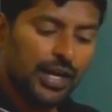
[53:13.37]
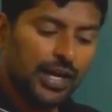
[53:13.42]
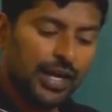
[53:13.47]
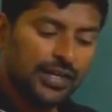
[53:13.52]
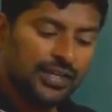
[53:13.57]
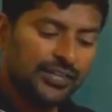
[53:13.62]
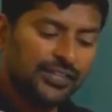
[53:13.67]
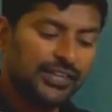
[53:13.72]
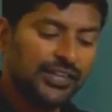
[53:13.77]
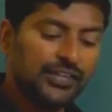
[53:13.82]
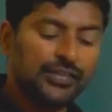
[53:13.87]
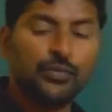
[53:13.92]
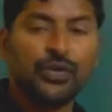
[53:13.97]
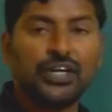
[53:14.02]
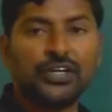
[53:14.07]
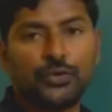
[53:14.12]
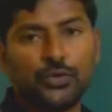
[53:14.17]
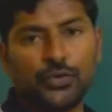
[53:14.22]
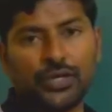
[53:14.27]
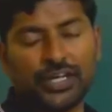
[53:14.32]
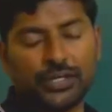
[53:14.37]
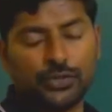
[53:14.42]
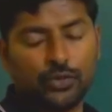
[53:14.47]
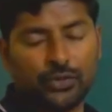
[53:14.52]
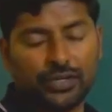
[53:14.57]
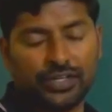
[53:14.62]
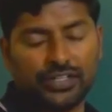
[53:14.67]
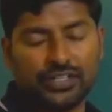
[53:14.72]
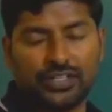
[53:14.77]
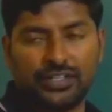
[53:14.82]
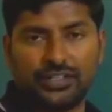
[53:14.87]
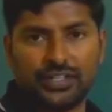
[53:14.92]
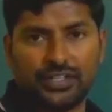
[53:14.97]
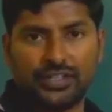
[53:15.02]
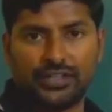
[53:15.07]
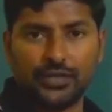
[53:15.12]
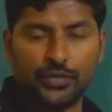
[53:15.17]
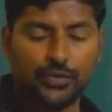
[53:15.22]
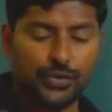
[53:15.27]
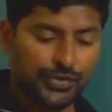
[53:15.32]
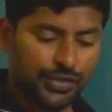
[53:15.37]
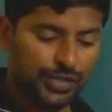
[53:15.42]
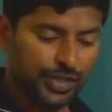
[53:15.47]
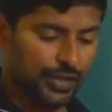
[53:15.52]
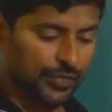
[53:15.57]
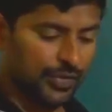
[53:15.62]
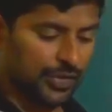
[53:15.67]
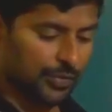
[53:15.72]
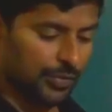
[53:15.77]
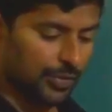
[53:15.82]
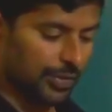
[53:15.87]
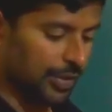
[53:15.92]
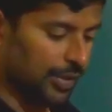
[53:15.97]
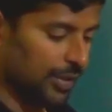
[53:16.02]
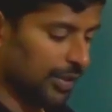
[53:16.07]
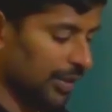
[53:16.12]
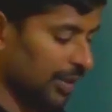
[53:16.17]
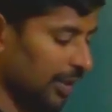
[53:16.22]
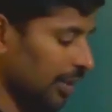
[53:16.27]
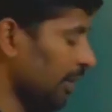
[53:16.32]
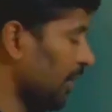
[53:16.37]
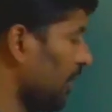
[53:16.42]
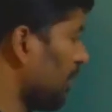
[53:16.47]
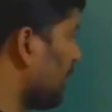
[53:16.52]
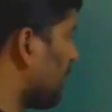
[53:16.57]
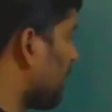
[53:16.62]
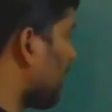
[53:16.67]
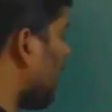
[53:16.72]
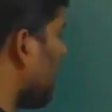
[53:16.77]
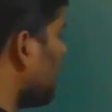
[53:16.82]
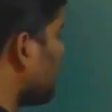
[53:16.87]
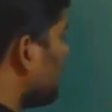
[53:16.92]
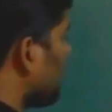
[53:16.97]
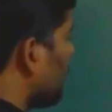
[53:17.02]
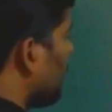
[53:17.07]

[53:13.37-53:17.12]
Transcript: and cis 1,2-dichloroethylene? That is the question given. Trans